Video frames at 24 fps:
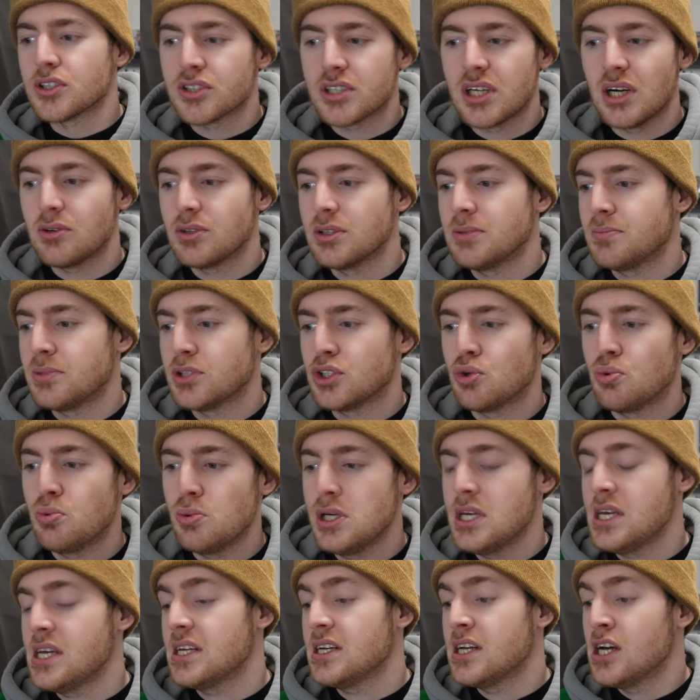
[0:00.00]
Scouted
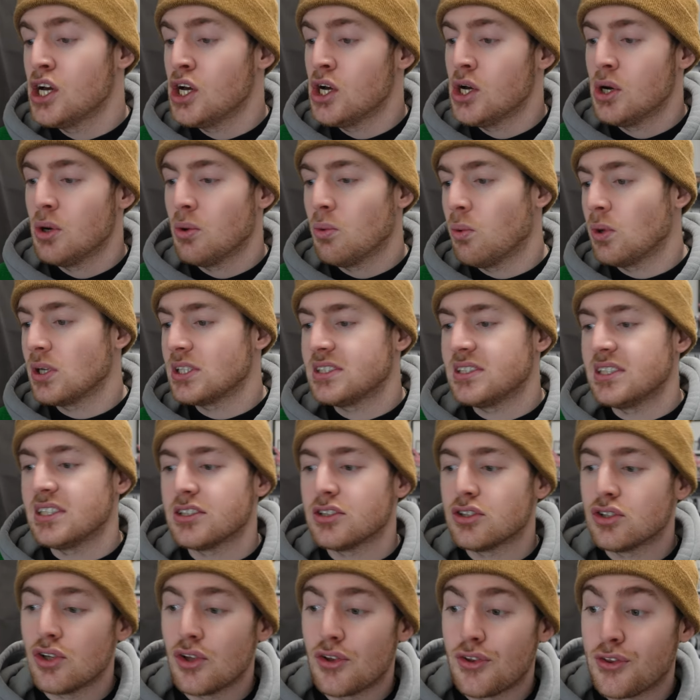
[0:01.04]
between,
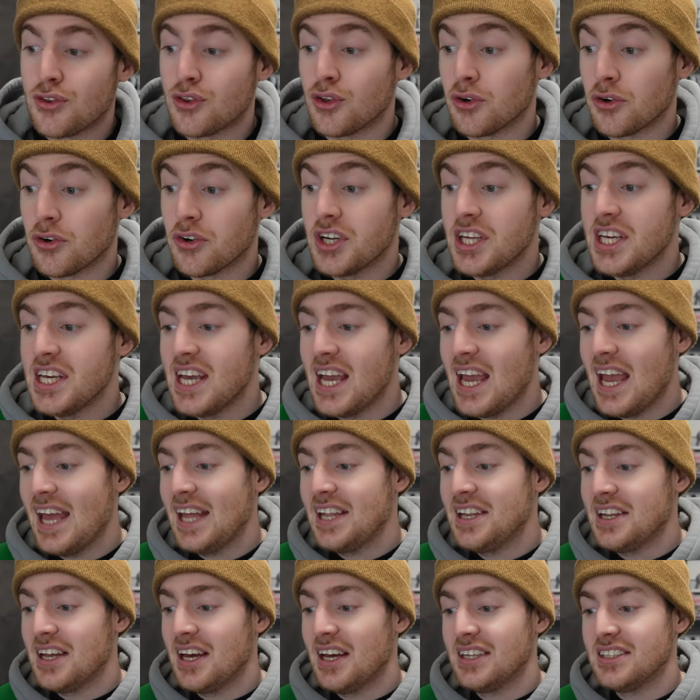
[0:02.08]
30
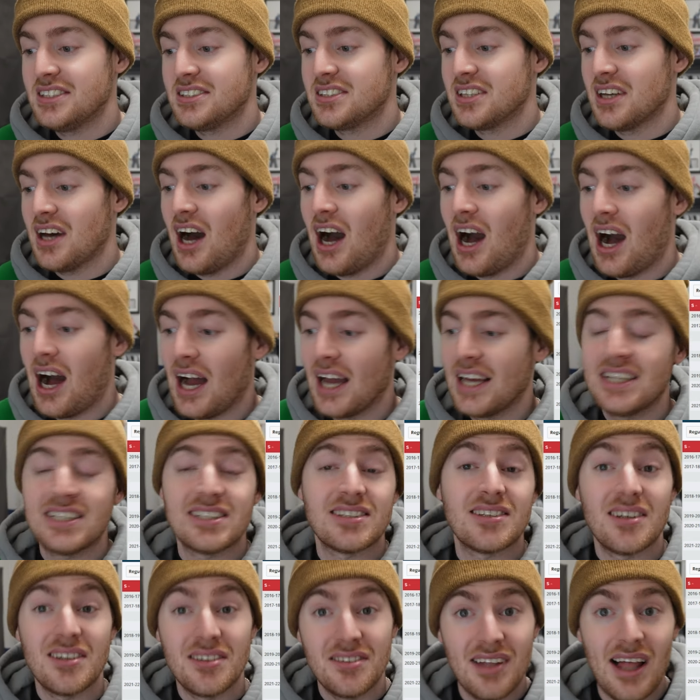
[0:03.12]
and as high
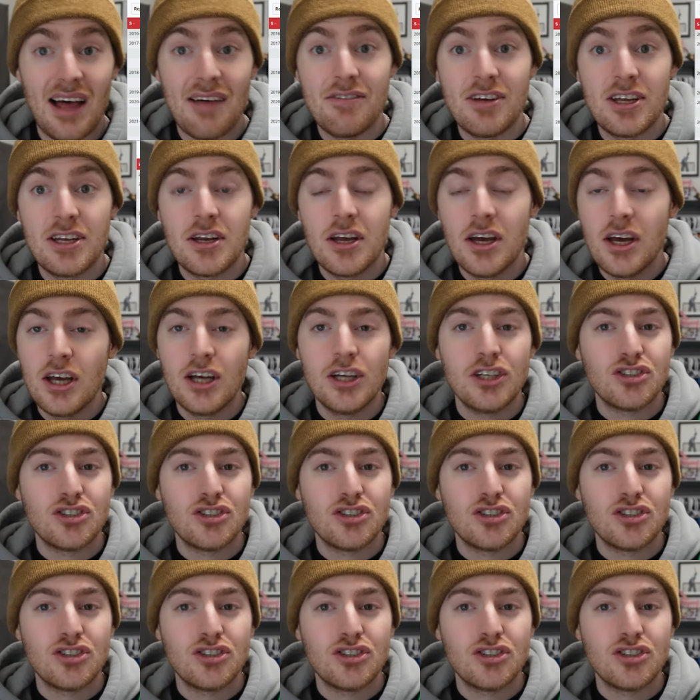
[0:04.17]
as 11.